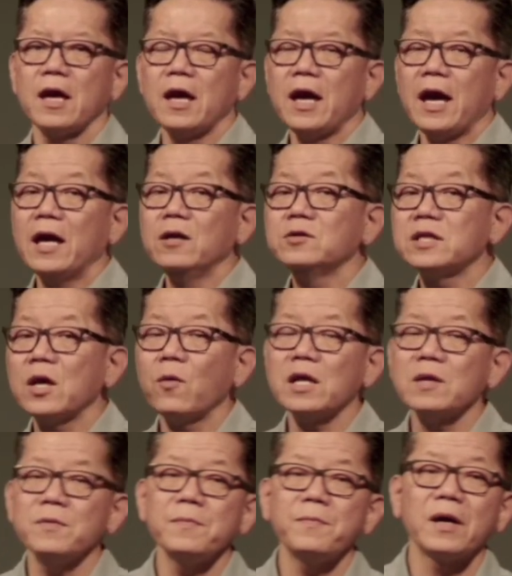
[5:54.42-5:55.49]
And you say, wait
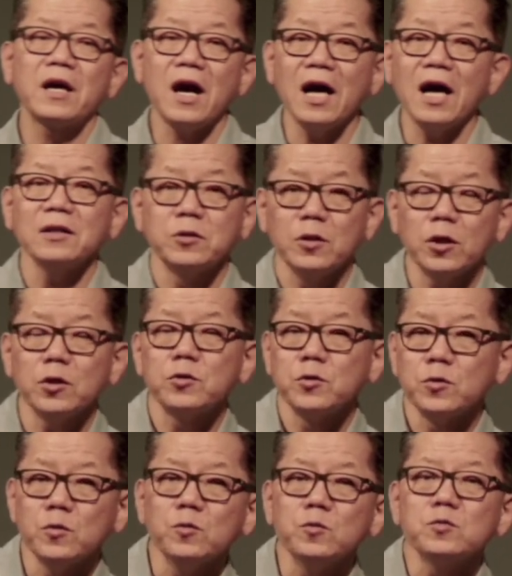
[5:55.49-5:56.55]
a minute, but God did
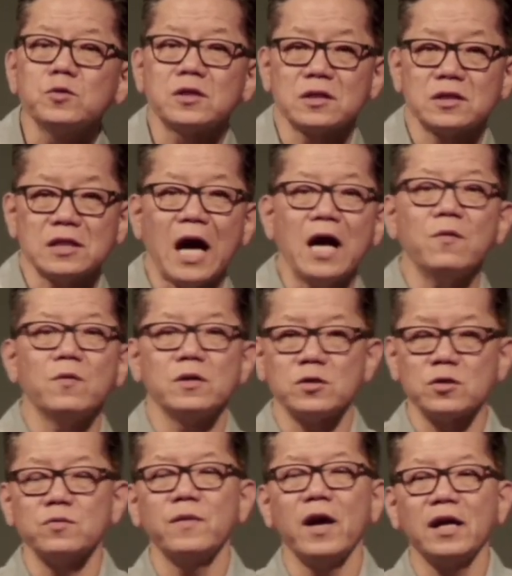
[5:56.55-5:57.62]
use Cyrus
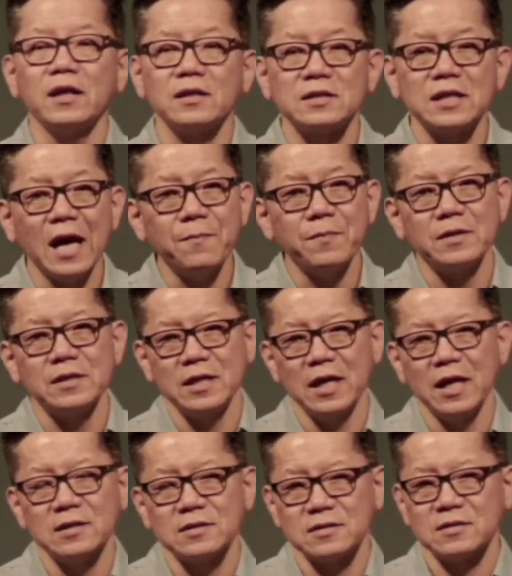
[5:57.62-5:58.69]
to make this happen.
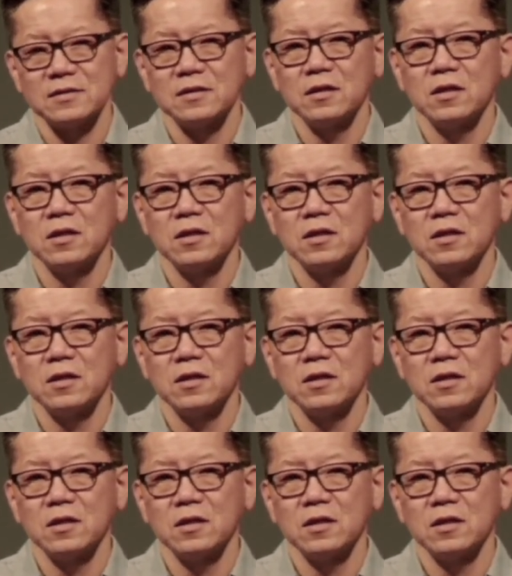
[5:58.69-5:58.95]
Yes.